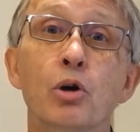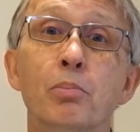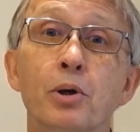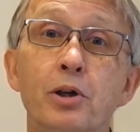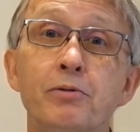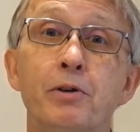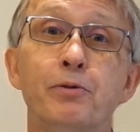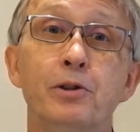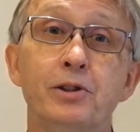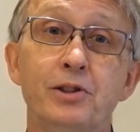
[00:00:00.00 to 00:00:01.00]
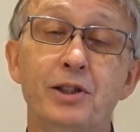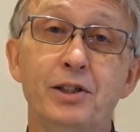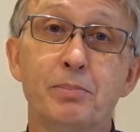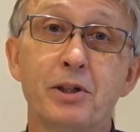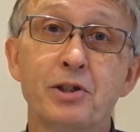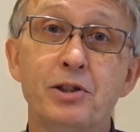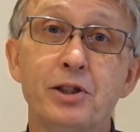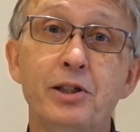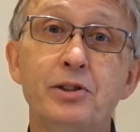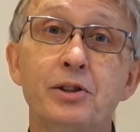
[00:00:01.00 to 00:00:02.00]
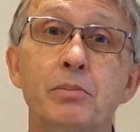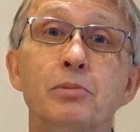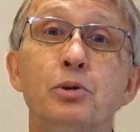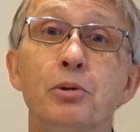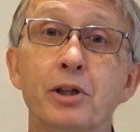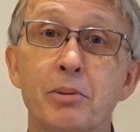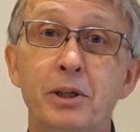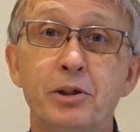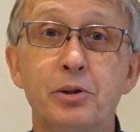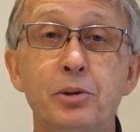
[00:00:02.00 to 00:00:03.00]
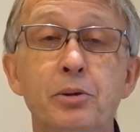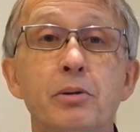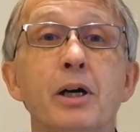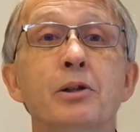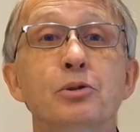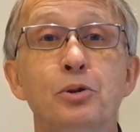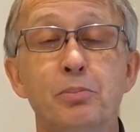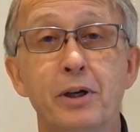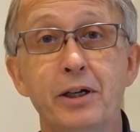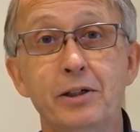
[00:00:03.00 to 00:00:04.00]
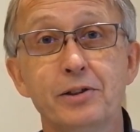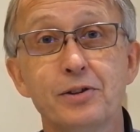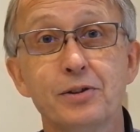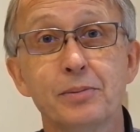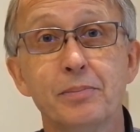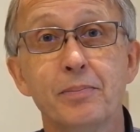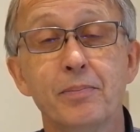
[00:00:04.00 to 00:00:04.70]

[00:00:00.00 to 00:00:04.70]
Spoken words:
On board were 46 passengers, 2 cabin crew and 2 pilots.